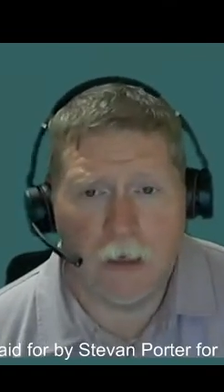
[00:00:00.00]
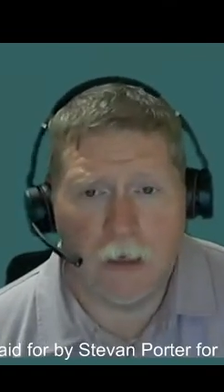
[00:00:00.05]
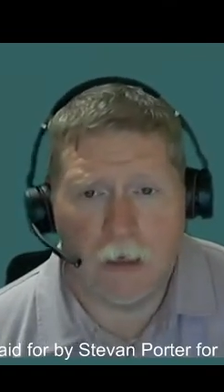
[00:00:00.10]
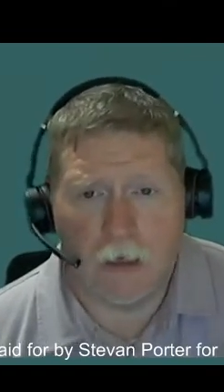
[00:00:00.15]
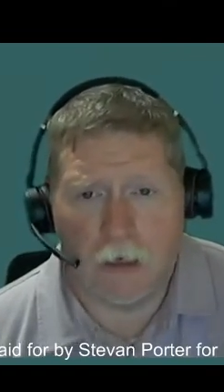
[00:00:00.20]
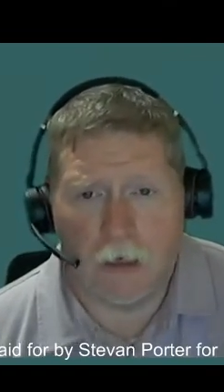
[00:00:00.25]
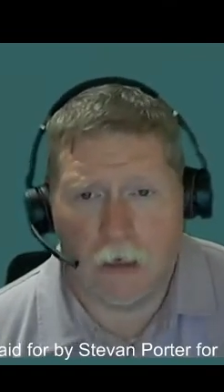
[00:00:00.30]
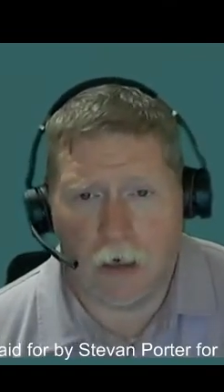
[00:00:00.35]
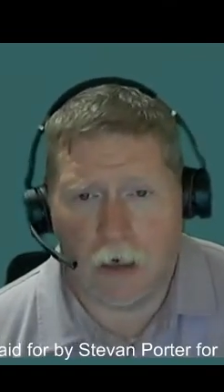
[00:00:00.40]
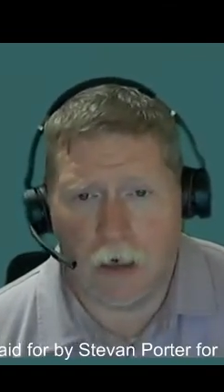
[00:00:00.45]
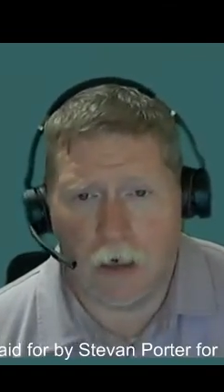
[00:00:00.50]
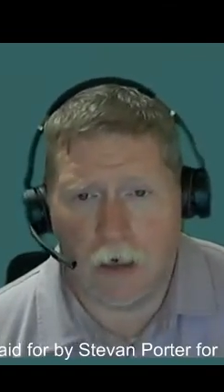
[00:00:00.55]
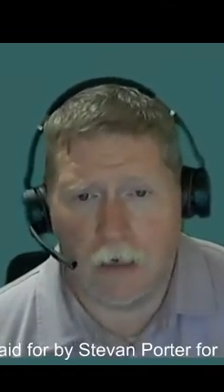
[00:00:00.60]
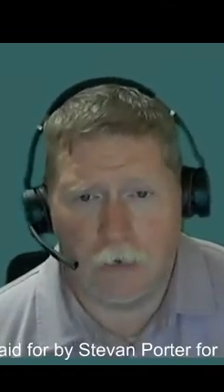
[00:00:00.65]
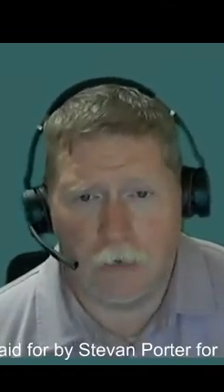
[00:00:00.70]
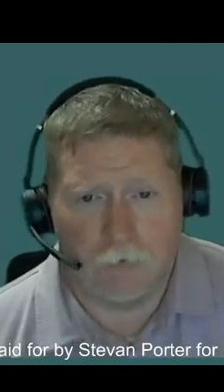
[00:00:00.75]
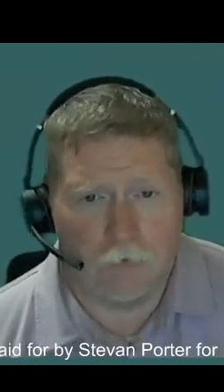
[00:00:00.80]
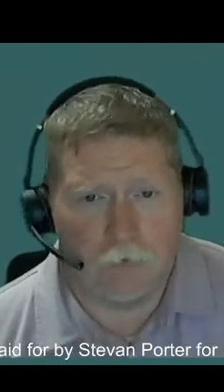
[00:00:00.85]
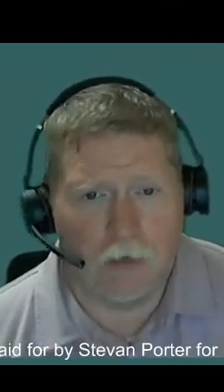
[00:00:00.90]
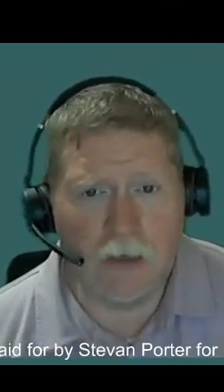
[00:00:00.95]
I
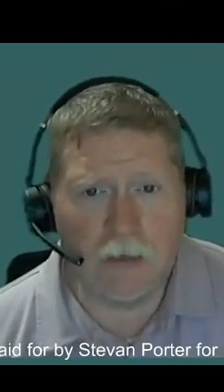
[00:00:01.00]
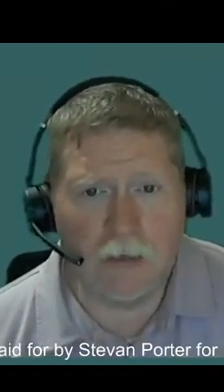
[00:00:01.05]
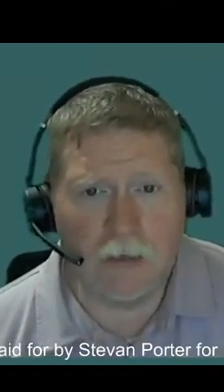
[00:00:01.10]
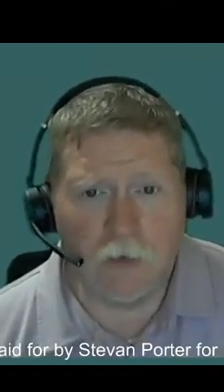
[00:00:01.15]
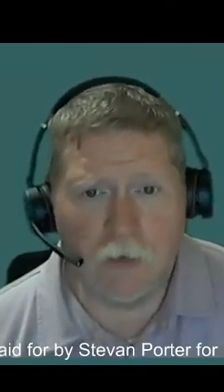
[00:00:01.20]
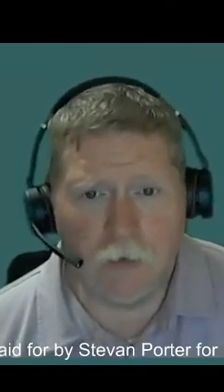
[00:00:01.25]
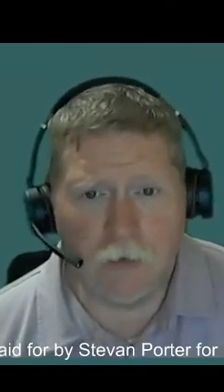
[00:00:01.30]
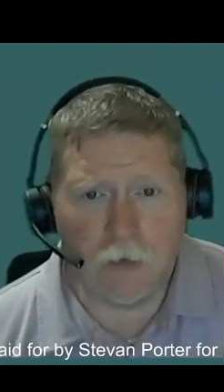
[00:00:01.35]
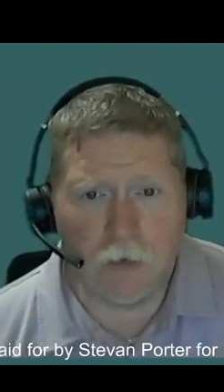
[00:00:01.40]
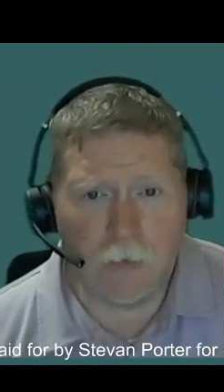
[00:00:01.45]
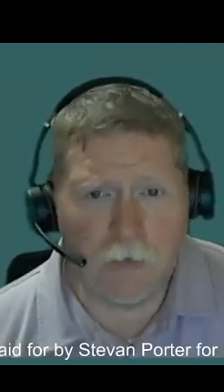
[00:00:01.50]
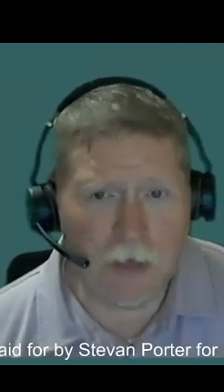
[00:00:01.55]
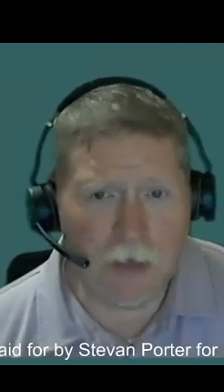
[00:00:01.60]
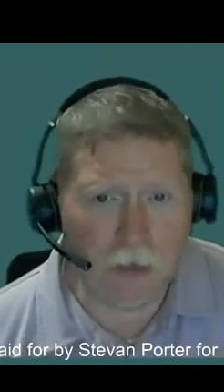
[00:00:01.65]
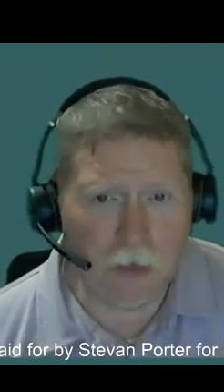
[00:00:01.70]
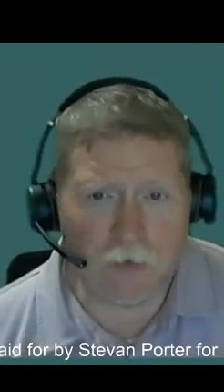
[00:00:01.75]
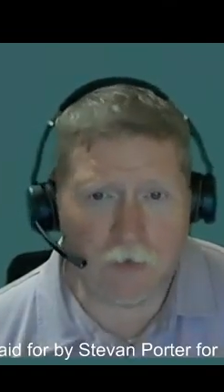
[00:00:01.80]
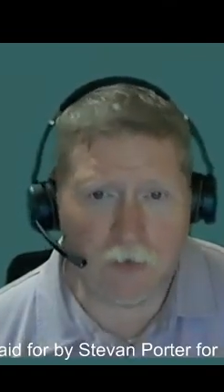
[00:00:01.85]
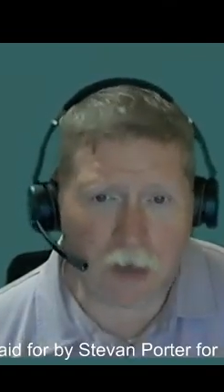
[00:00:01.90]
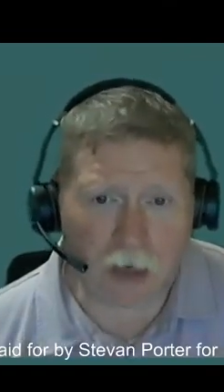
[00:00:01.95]
ring the doorbell
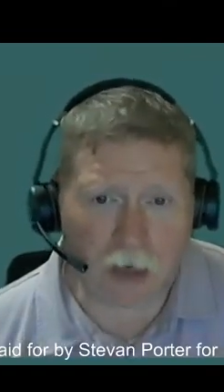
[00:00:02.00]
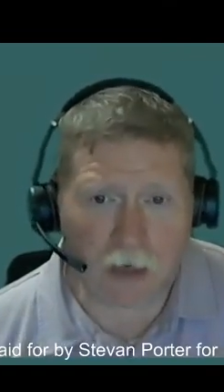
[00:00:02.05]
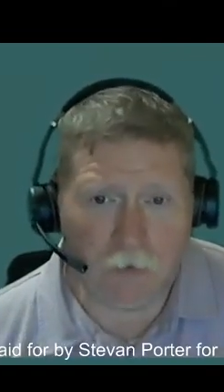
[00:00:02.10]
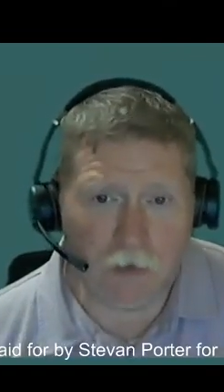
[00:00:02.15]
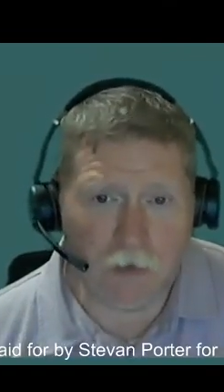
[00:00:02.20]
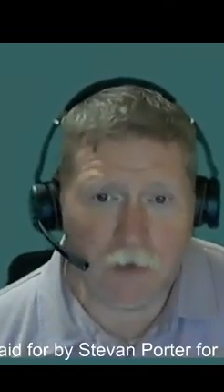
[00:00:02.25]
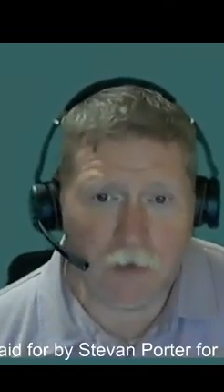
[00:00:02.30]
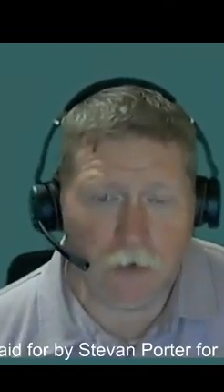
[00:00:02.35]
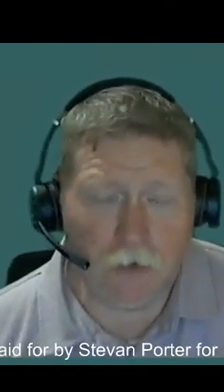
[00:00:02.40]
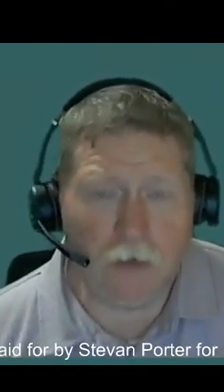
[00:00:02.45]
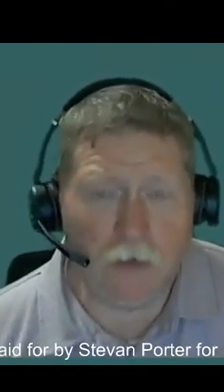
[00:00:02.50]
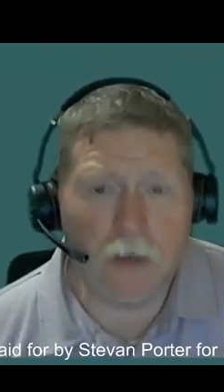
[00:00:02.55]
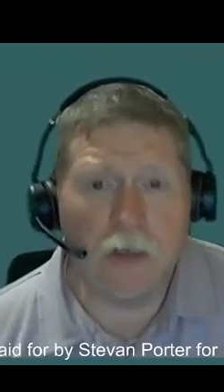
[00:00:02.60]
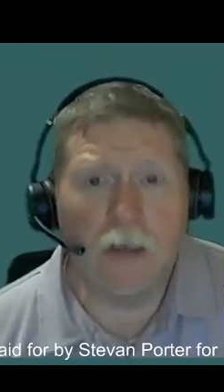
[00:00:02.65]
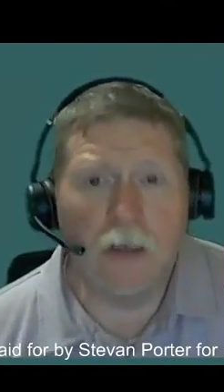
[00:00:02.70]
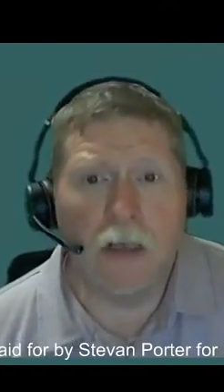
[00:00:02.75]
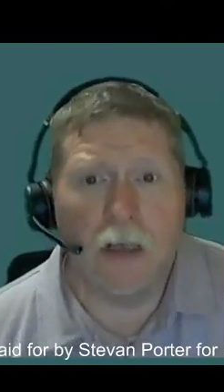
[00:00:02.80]
or knock on the door.